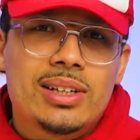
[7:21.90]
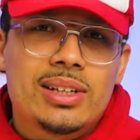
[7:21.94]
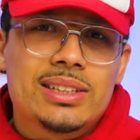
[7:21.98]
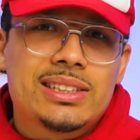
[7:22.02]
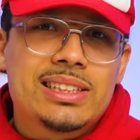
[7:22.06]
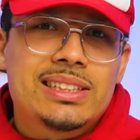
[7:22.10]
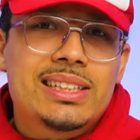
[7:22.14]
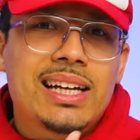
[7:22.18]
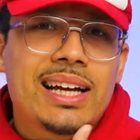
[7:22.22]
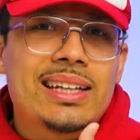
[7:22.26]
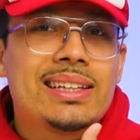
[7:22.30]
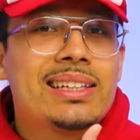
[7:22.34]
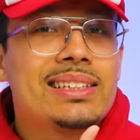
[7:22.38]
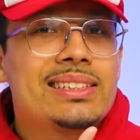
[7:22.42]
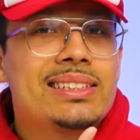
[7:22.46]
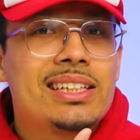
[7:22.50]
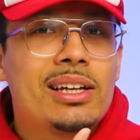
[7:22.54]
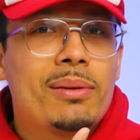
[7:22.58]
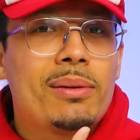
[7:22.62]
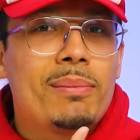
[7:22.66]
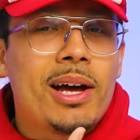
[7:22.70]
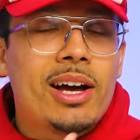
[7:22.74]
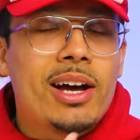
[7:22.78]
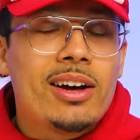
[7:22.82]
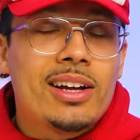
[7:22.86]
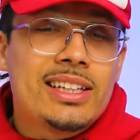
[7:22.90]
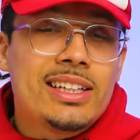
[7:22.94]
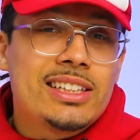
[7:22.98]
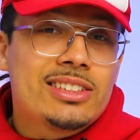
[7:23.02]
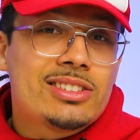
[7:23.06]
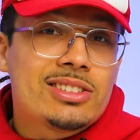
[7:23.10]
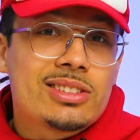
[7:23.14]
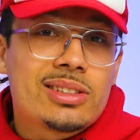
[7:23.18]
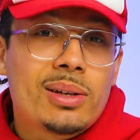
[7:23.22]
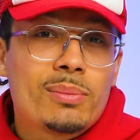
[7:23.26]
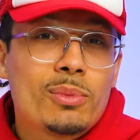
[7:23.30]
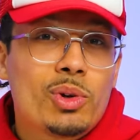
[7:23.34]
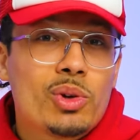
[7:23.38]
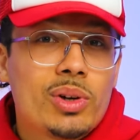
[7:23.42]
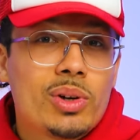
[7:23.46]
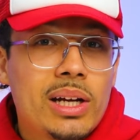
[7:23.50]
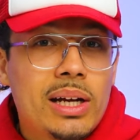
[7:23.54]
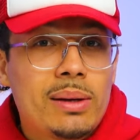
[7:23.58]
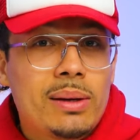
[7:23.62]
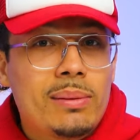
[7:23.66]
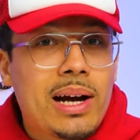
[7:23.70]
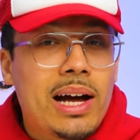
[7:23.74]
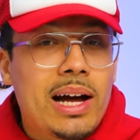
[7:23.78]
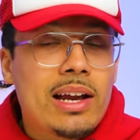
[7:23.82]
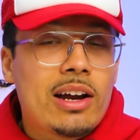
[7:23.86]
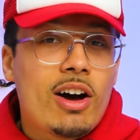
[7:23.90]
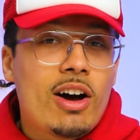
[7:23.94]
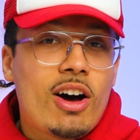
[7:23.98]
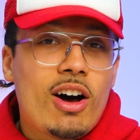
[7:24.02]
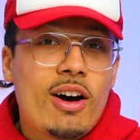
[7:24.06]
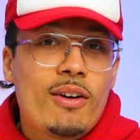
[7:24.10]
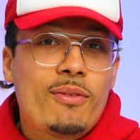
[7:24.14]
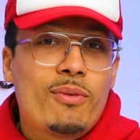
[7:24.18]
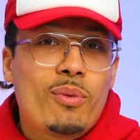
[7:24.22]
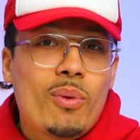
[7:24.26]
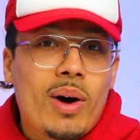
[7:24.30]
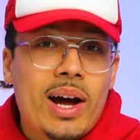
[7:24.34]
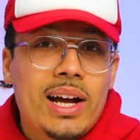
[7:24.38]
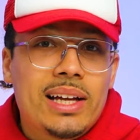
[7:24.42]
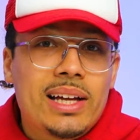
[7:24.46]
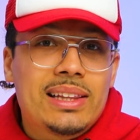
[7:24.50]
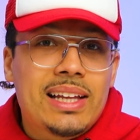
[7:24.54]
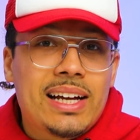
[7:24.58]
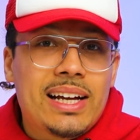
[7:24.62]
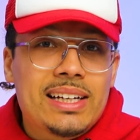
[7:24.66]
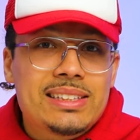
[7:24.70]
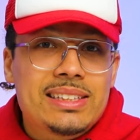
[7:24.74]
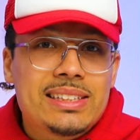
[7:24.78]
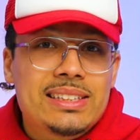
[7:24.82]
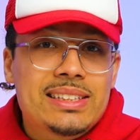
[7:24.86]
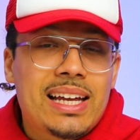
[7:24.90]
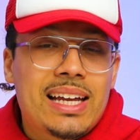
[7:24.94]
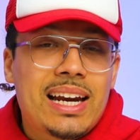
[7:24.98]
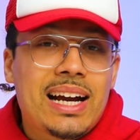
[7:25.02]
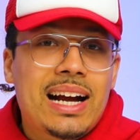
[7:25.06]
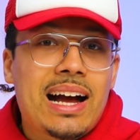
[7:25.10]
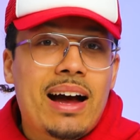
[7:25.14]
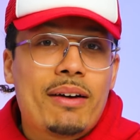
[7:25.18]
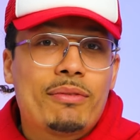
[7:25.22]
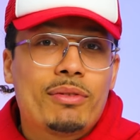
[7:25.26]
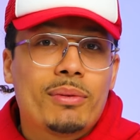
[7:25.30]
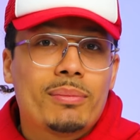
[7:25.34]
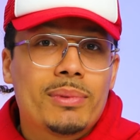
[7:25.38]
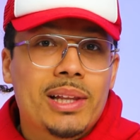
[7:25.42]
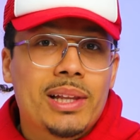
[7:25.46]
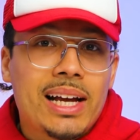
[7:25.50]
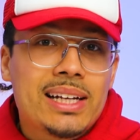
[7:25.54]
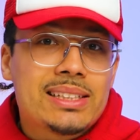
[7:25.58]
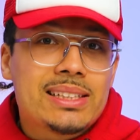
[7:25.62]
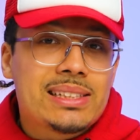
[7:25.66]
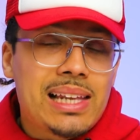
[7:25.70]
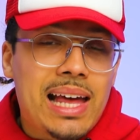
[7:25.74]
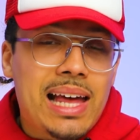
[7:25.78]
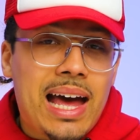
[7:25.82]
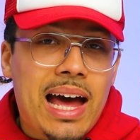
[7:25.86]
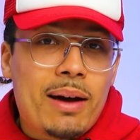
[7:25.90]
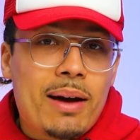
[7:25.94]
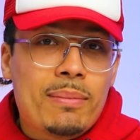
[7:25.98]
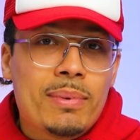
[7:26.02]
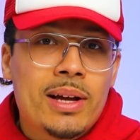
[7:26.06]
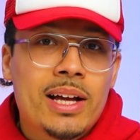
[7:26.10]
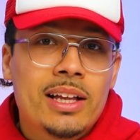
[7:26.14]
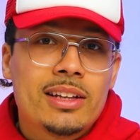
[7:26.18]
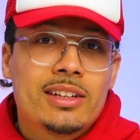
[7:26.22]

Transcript: So I just got these in the mail, and these are some cream kind of off-white laces that I got from Lace Lab.